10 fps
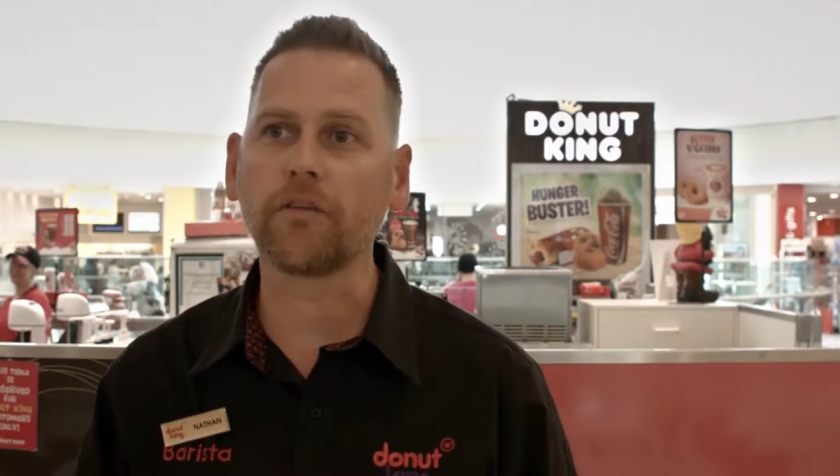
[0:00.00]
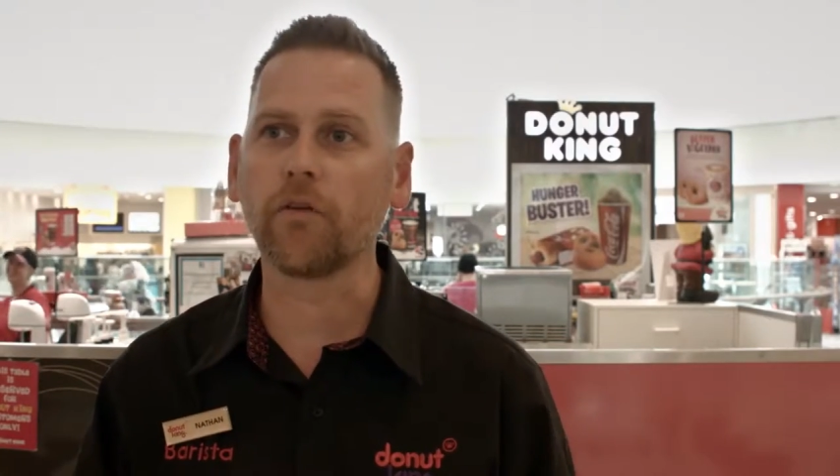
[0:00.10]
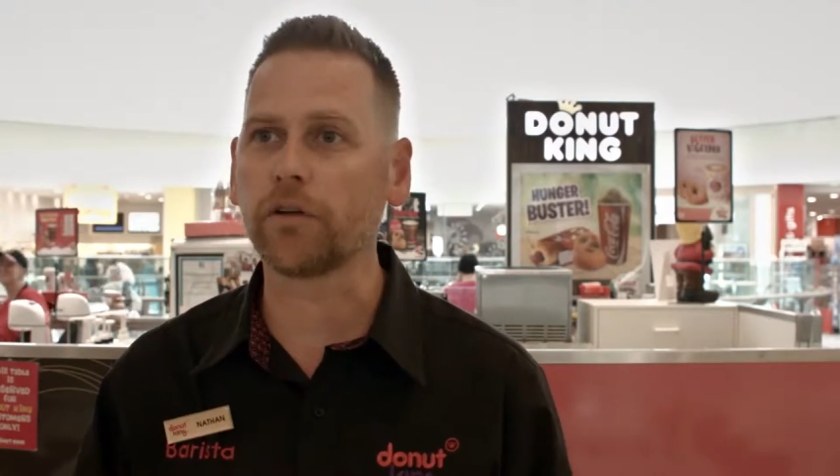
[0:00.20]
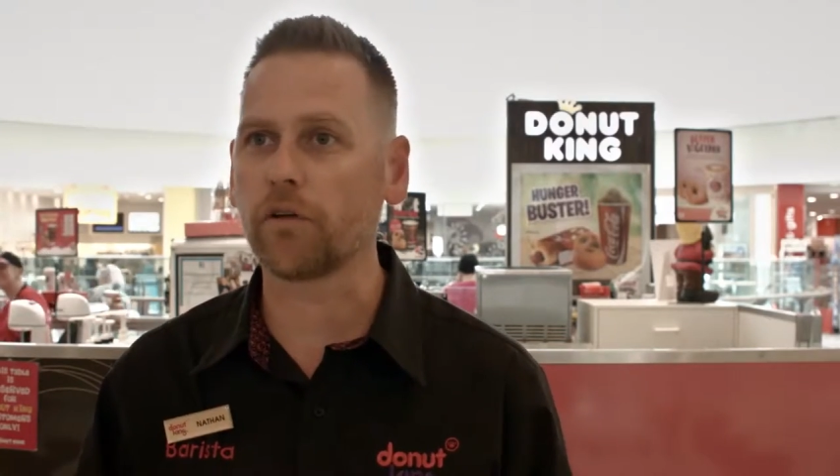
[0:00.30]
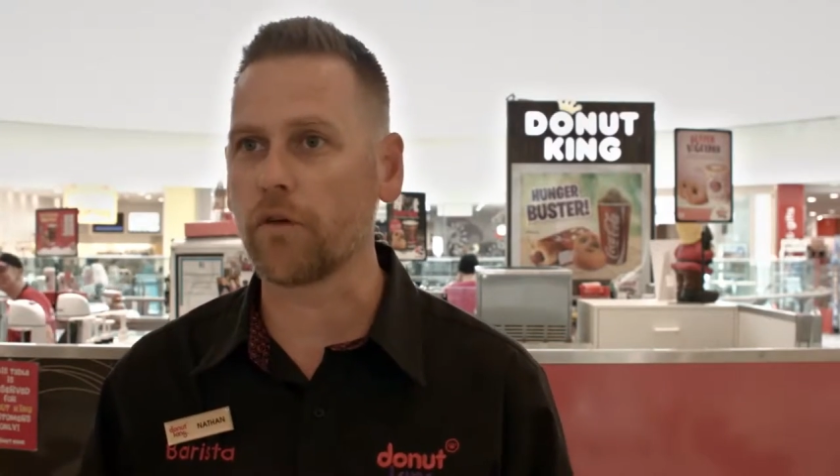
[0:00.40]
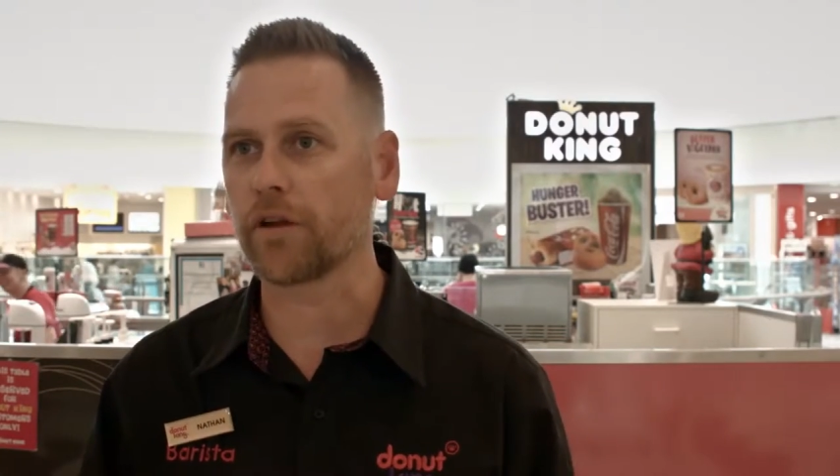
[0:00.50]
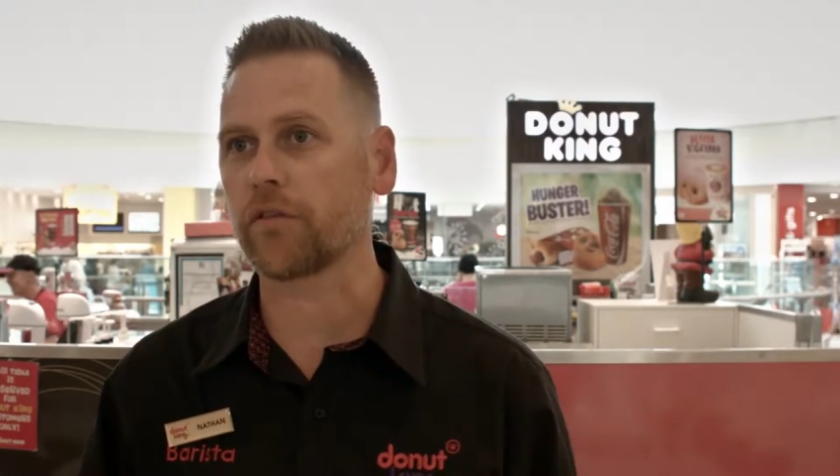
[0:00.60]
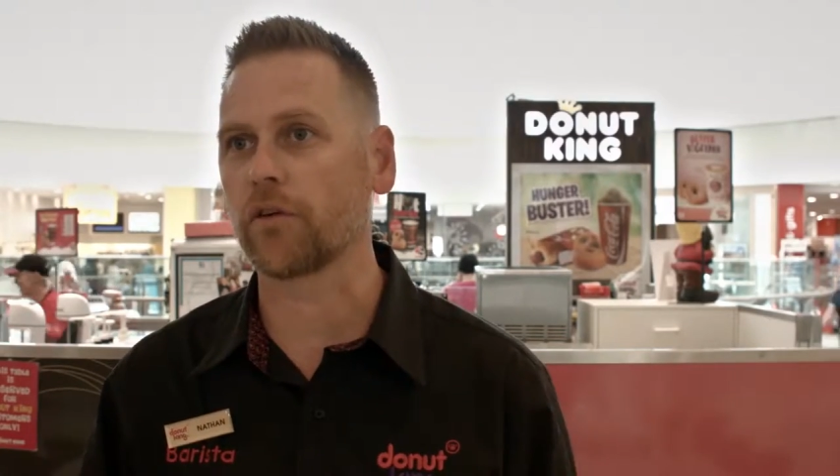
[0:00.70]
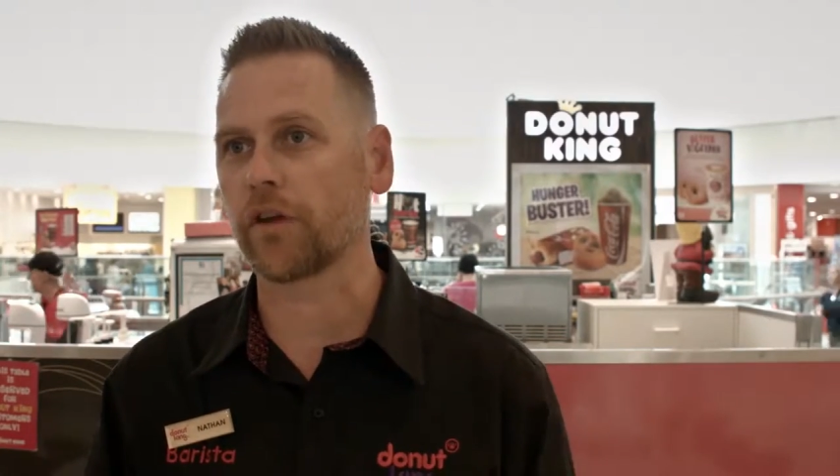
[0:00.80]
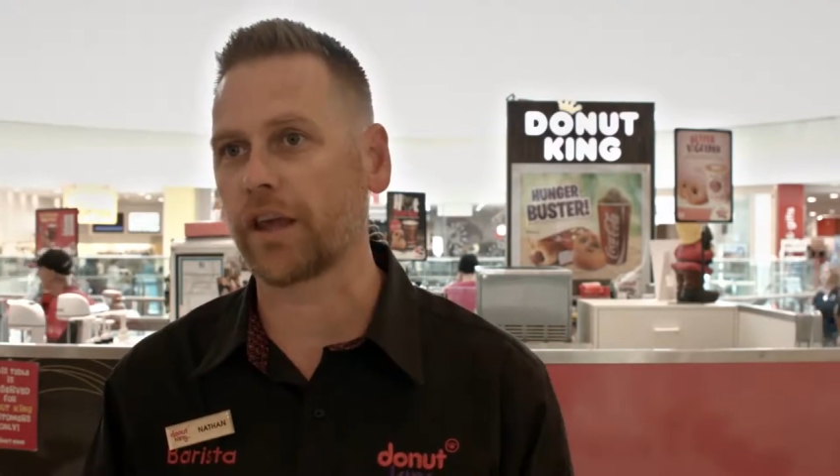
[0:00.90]
I've worked in
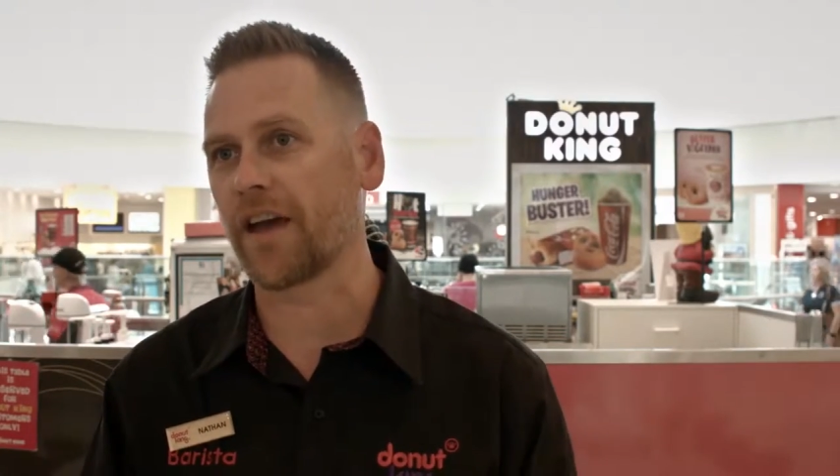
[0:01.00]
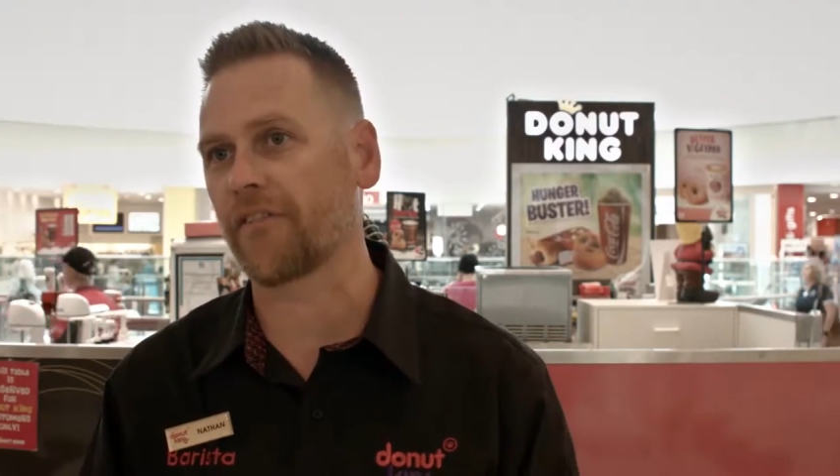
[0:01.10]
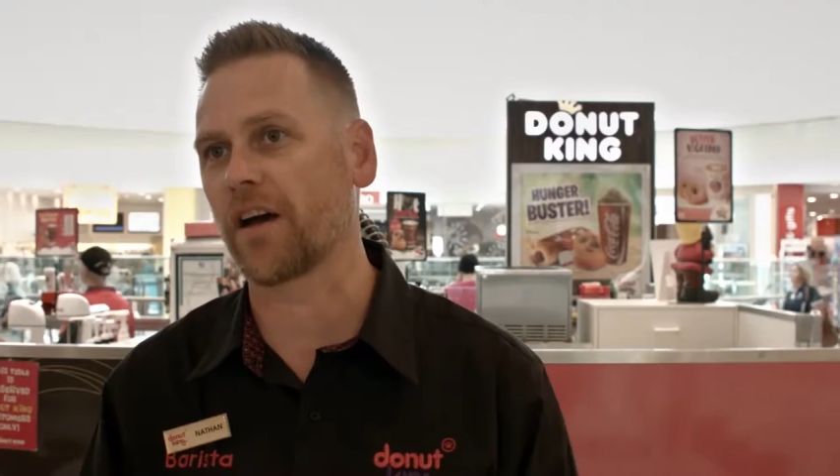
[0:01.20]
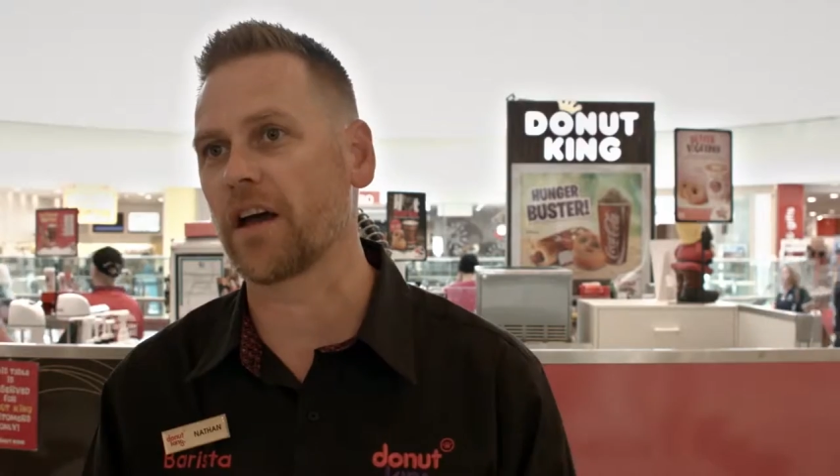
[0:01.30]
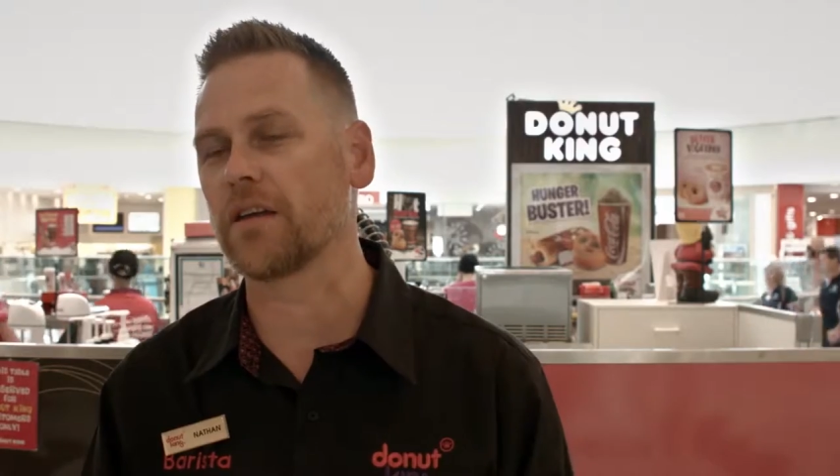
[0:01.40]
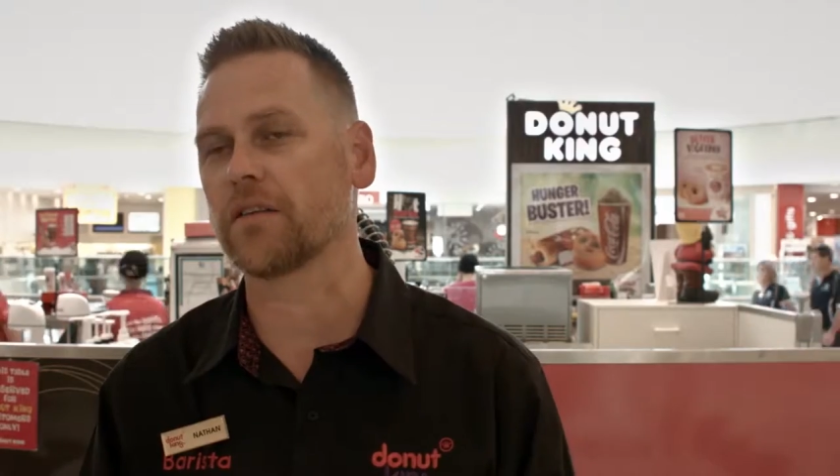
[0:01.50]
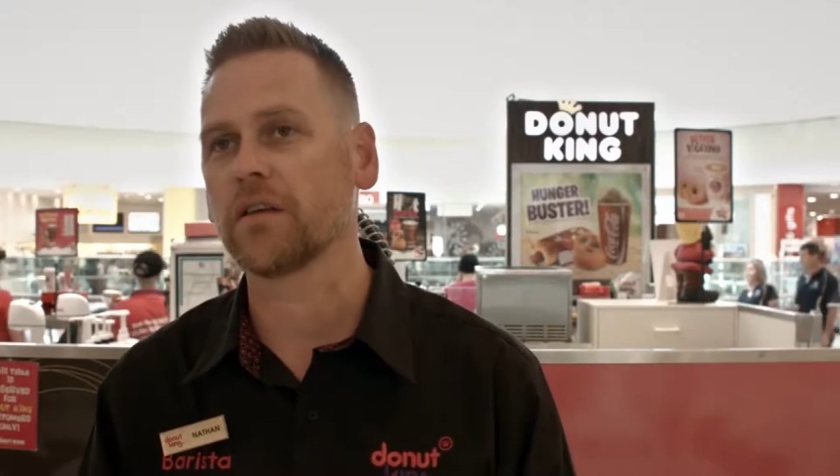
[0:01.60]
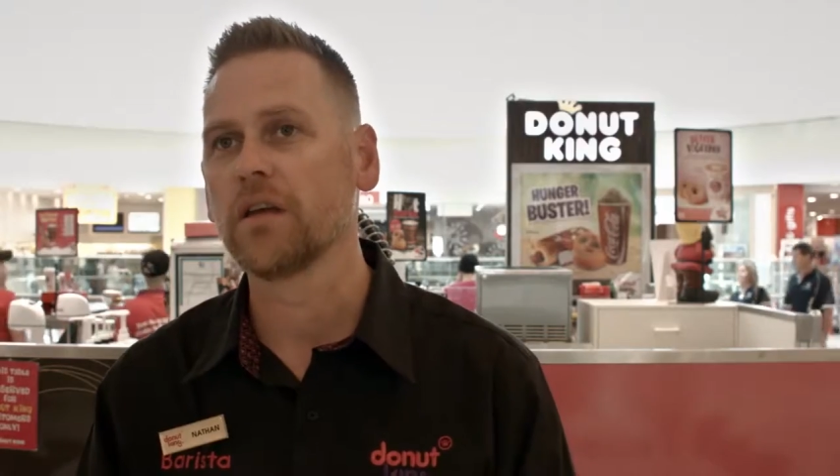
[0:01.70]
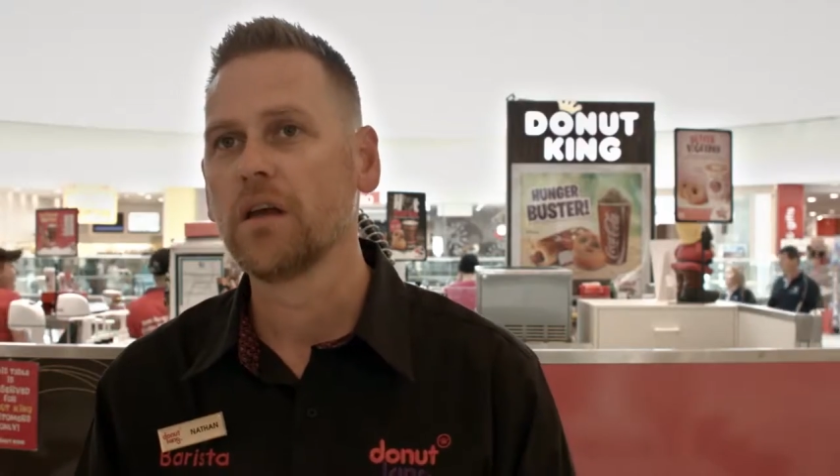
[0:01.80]
restaurants and cafes.